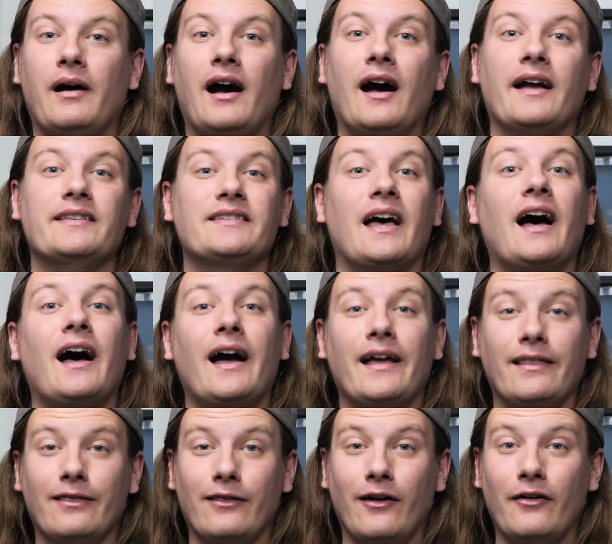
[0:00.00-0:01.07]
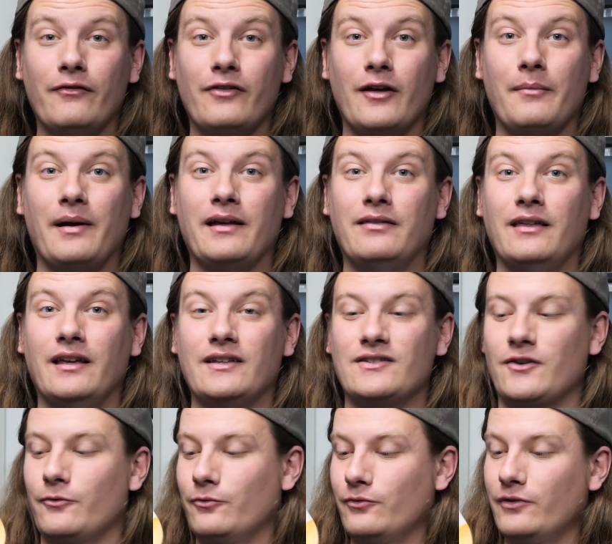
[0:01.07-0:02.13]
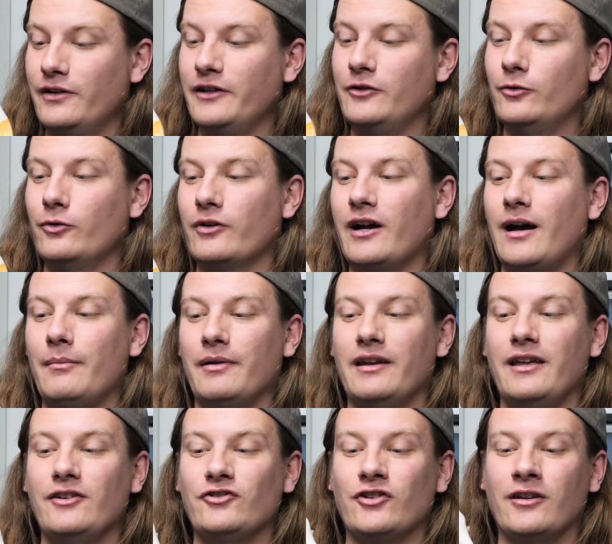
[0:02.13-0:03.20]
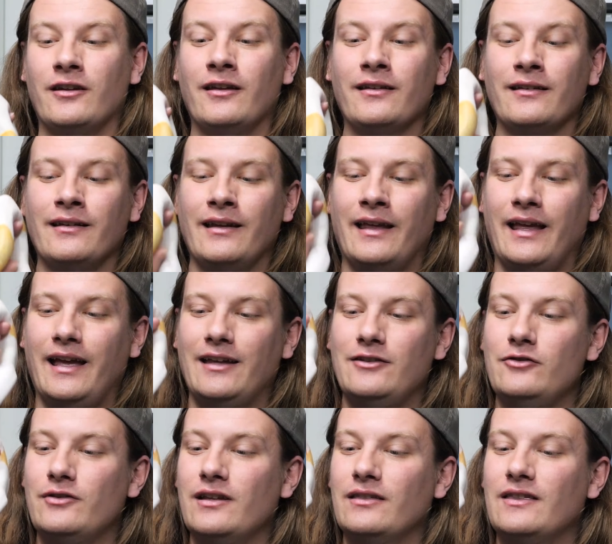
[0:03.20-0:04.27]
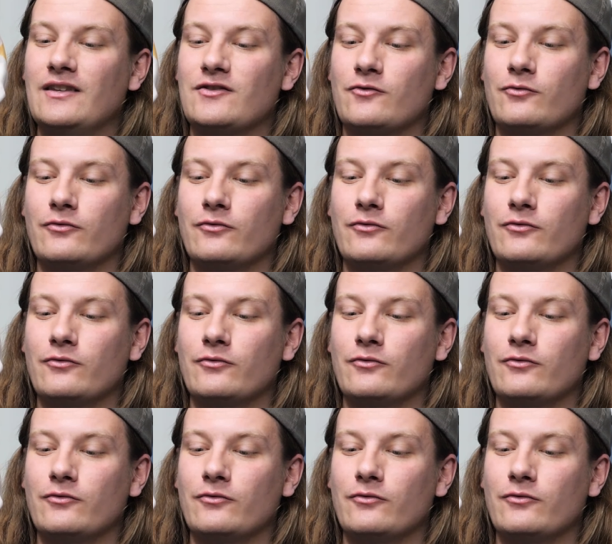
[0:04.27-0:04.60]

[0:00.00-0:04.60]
pieds. I love them. I think it's a really cool combination, and you get this